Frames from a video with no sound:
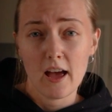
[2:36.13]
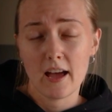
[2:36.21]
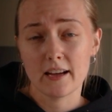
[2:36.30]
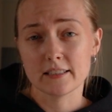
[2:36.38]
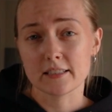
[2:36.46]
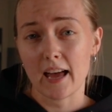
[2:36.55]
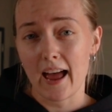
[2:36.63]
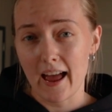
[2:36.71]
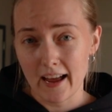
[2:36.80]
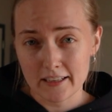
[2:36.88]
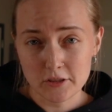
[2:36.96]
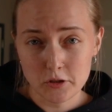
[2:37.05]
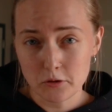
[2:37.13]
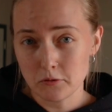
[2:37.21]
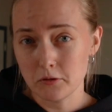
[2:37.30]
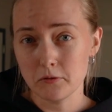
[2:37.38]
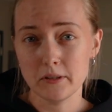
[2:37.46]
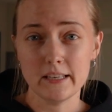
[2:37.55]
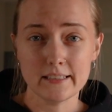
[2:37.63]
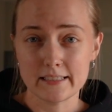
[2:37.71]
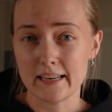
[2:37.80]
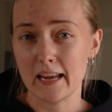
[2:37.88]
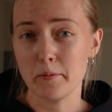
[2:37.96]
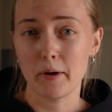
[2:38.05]
And as you do these
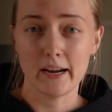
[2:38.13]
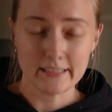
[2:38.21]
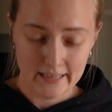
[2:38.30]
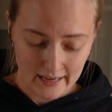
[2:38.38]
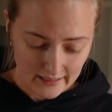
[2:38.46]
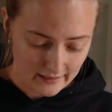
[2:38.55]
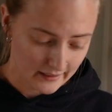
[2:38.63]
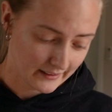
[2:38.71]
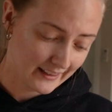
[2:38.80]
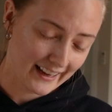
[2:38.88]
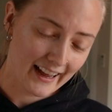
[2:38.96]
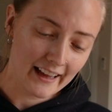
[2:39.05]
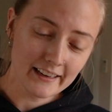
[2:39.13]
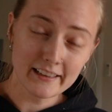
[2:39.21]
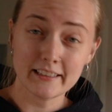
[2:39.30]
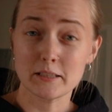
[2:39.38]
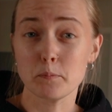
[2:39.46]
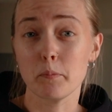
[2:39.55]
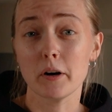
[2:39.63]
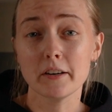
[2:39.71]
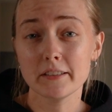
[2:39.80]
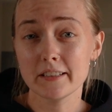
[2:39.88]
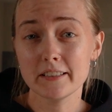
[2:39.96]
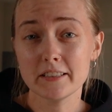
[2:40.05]
day by day, it kind of gets
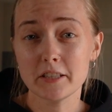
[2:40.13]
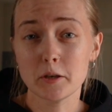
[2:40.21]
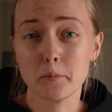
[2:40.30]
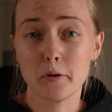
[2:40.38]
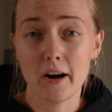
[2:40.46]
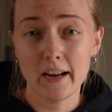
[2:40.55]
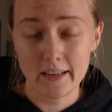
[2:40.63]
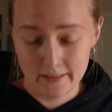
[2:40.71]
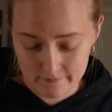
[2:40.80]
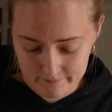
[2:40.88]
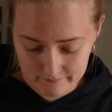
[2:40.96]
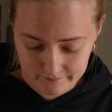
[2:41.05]
burned into your brain.